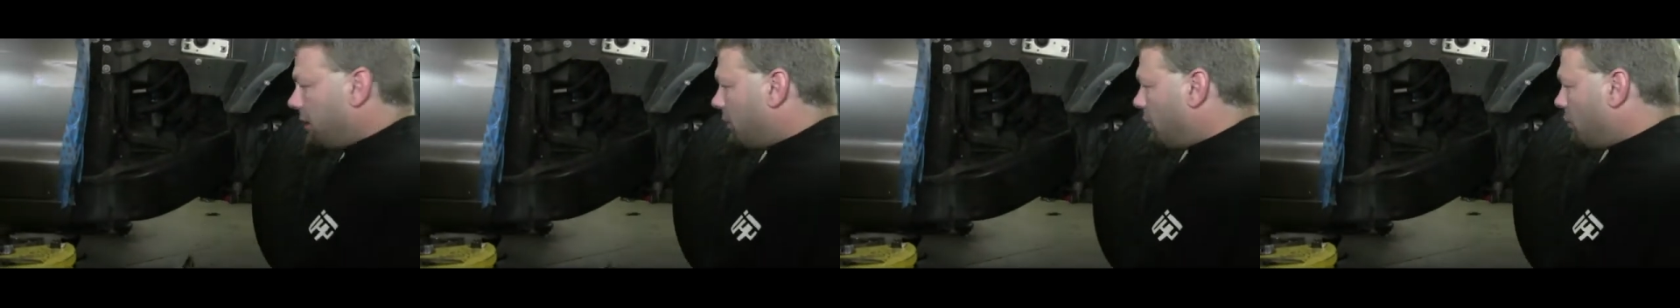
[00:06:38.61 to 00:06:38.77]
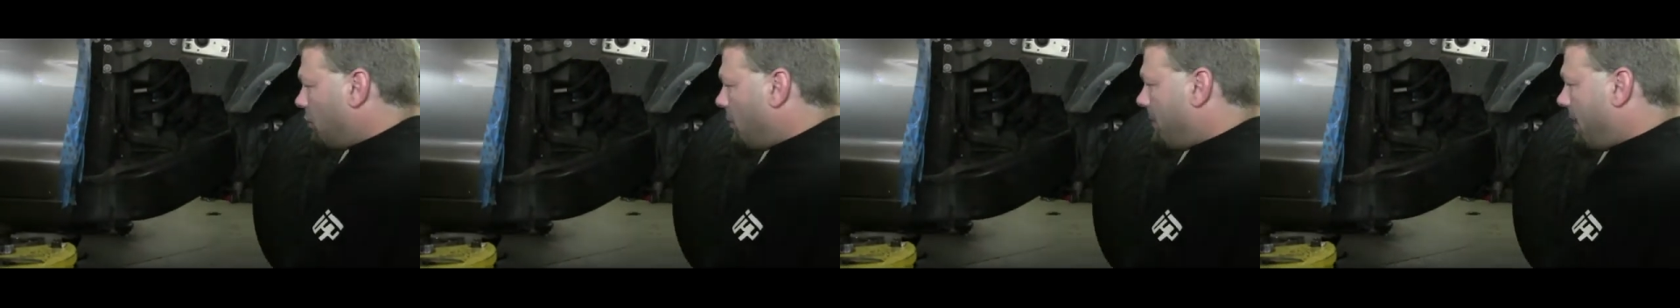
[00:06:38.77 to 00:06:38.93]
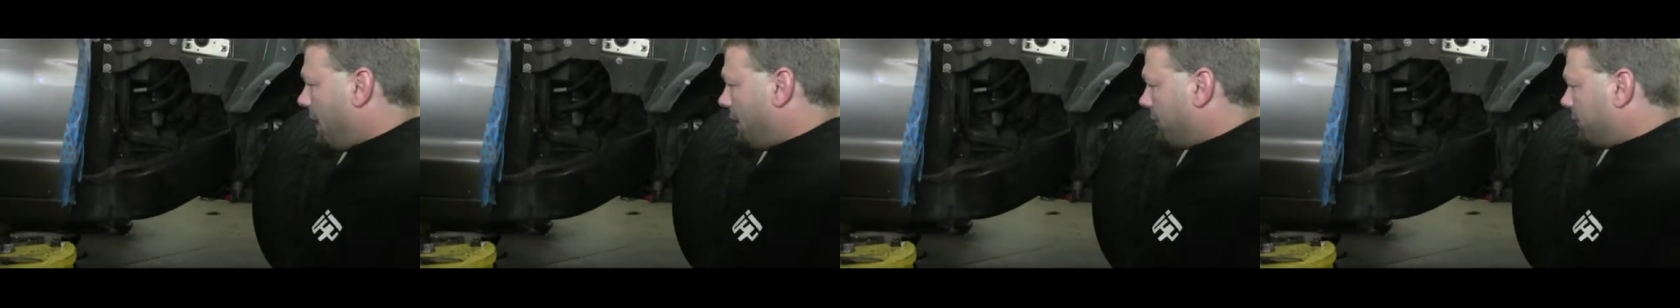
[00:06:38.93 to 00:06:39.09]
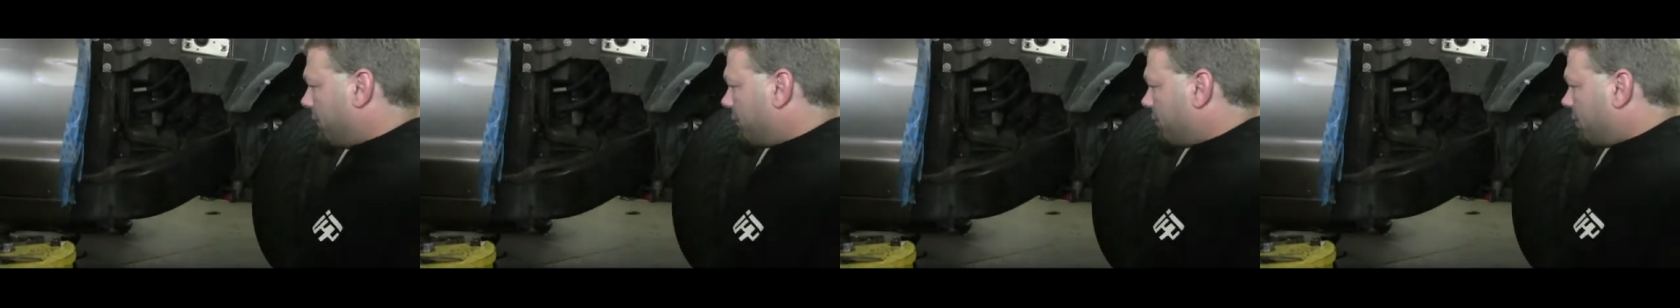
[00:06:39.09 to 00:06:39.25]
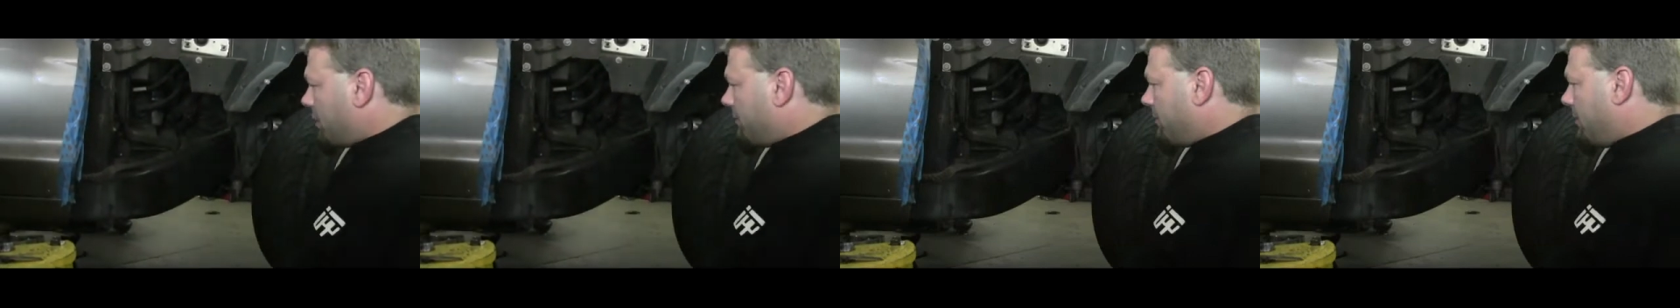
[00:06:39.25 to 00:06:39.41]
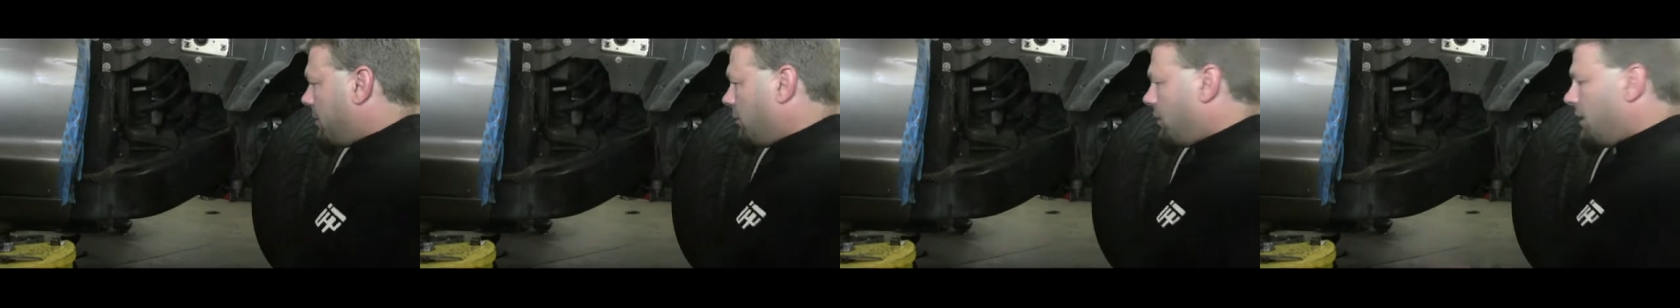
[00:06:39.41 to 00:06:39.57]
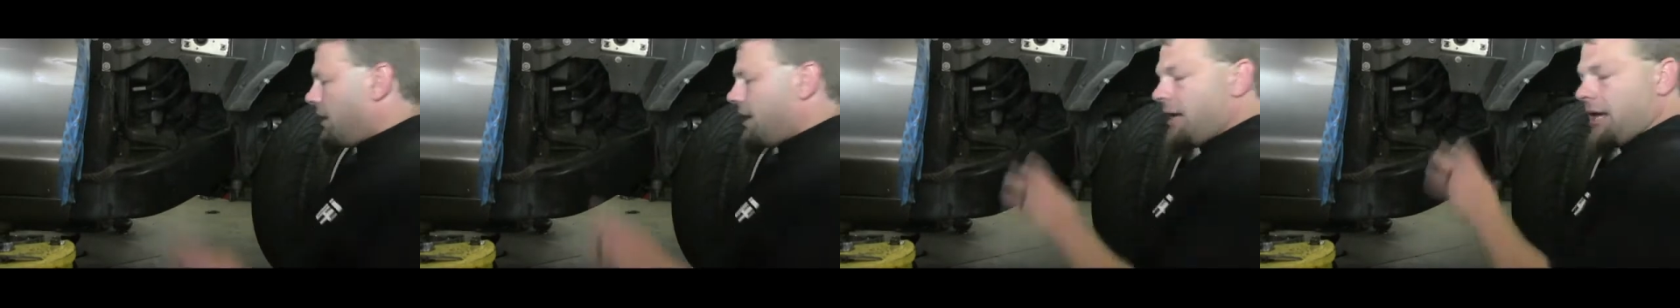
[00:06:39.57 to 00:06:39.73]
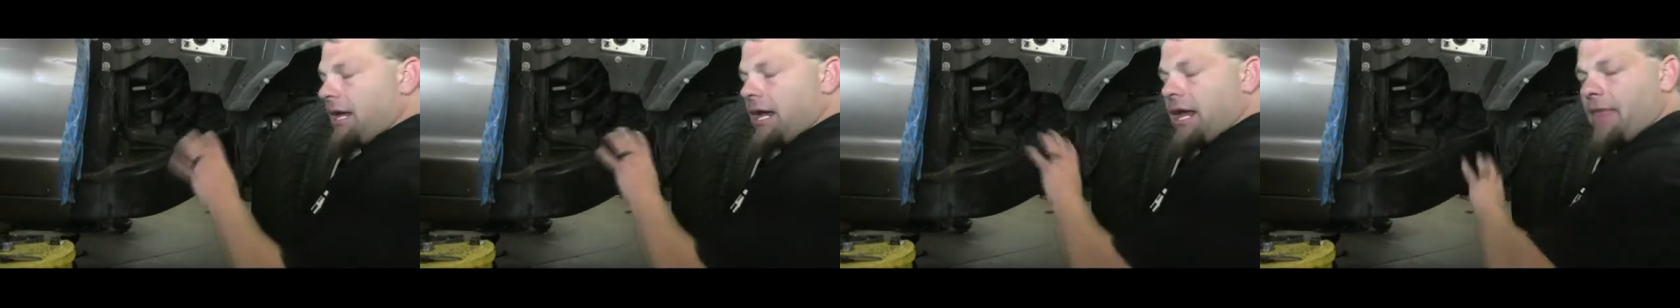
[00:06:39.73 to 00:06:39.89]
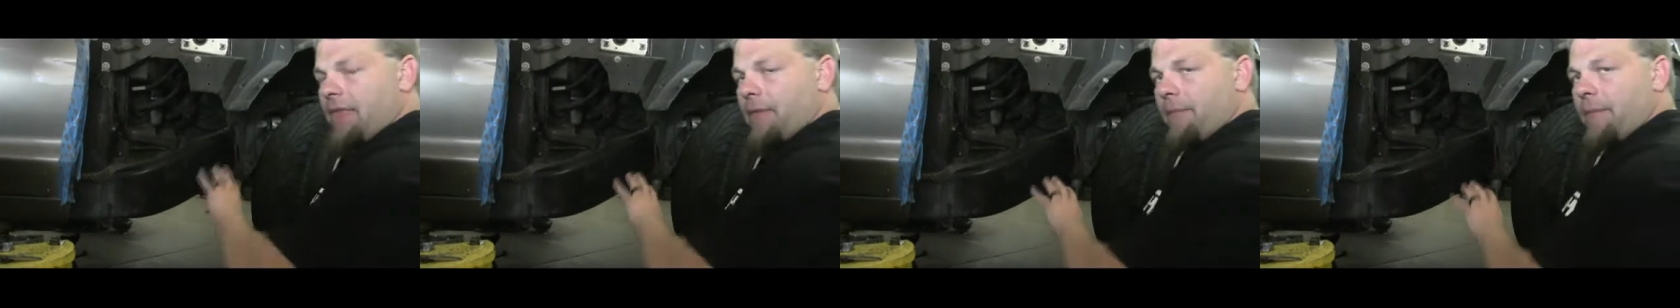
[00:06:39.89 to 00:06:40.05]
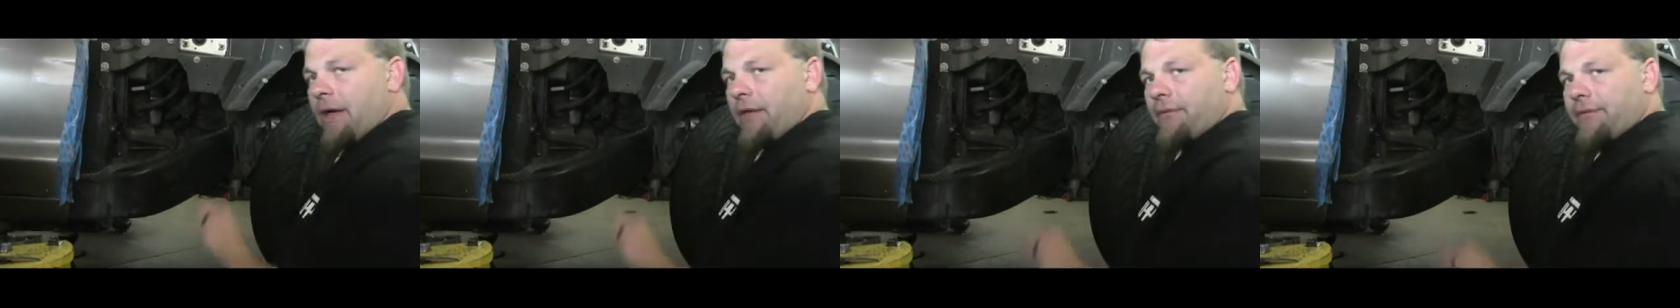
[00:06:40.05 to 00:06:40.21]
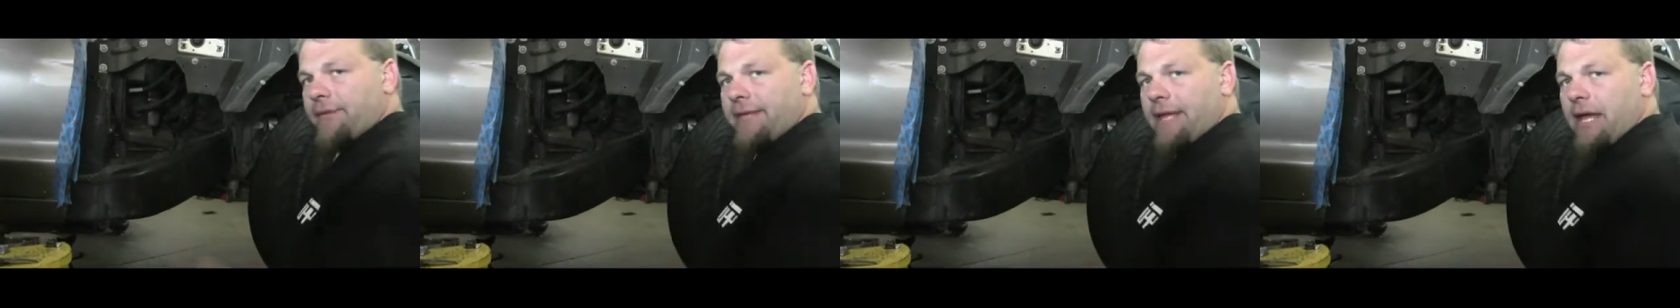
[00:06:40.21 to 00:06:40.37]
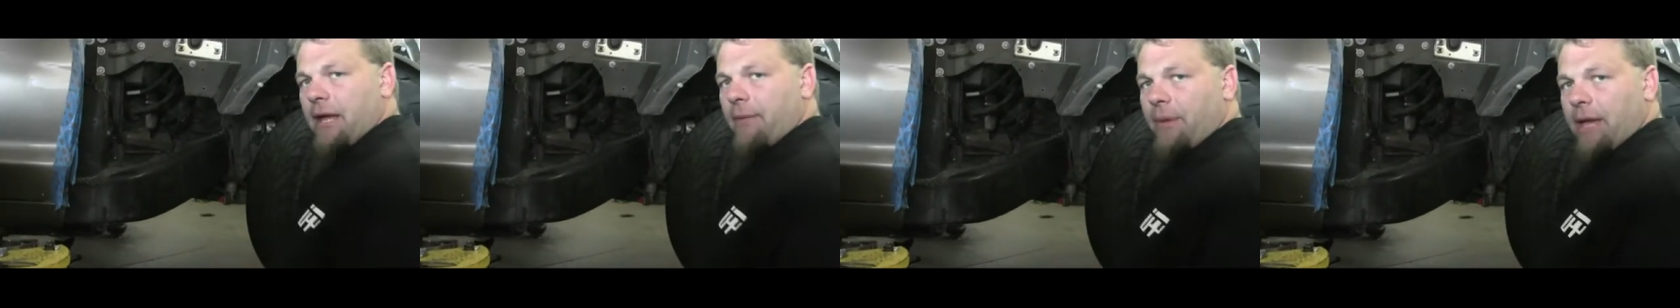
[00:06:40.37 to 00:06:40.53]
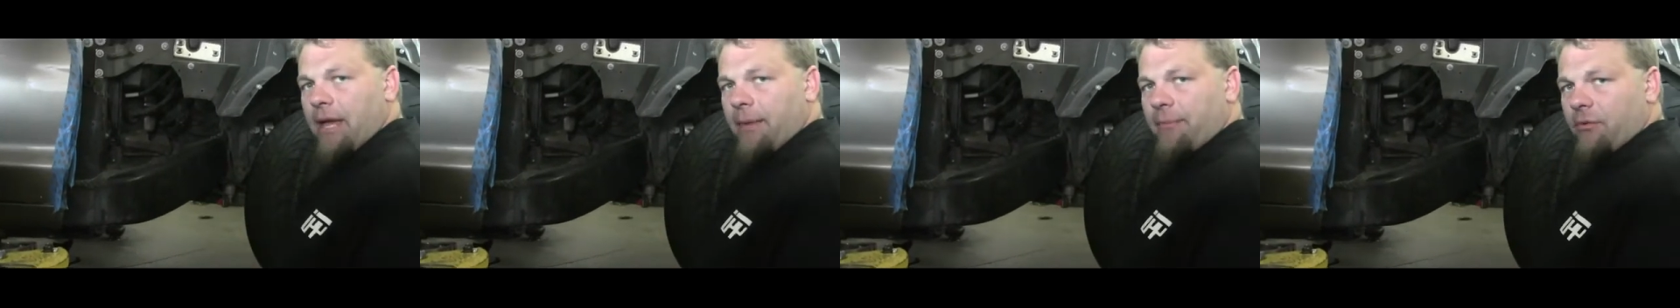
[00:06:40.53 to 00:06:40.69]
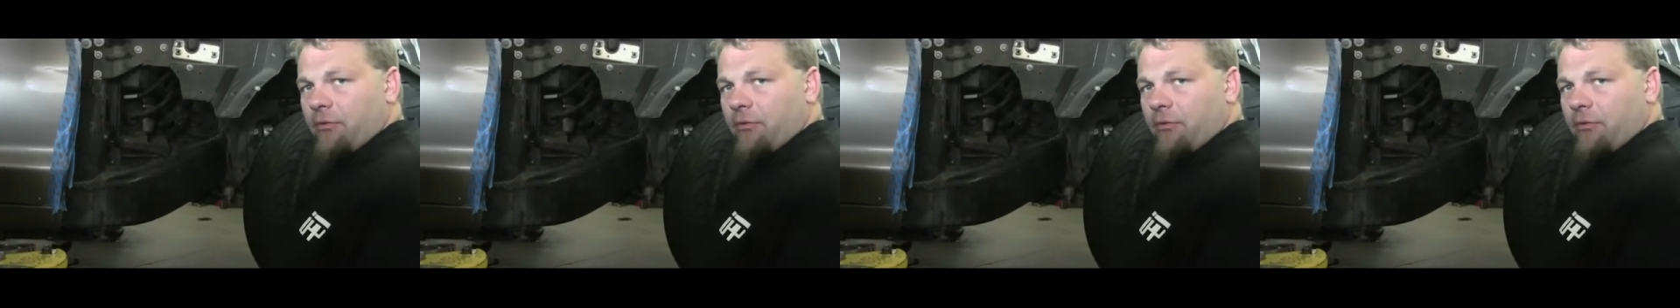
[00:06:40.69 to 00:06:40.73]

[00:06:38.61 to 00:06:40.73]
We'll mount the turbo and then mount the down pipe.